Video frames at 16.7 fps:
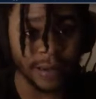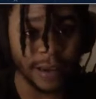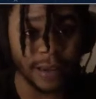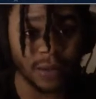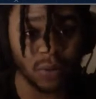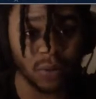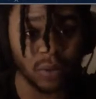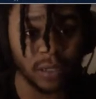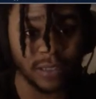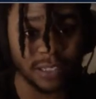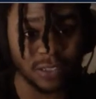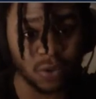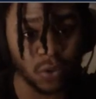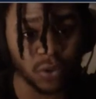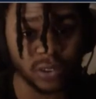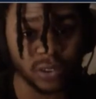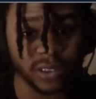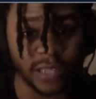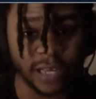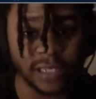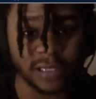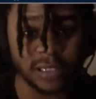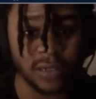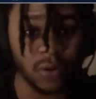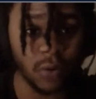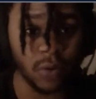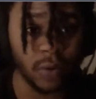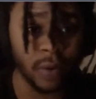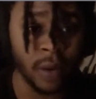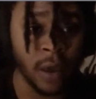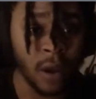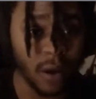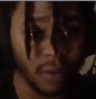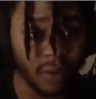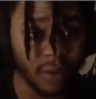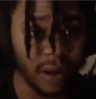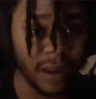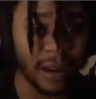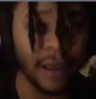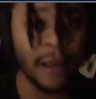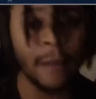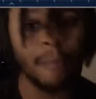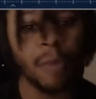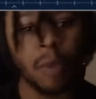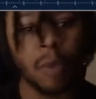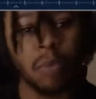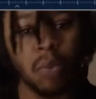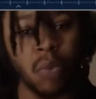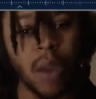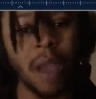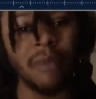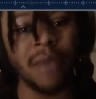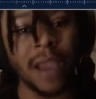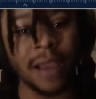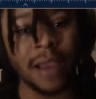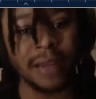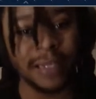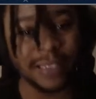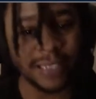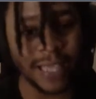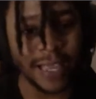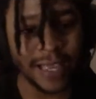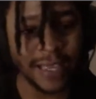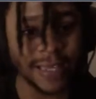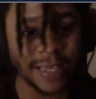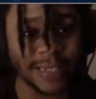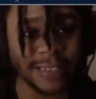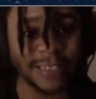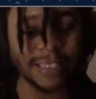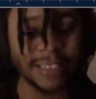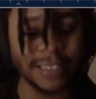and on the Discord sites and on Reddit who haven't gotten their skins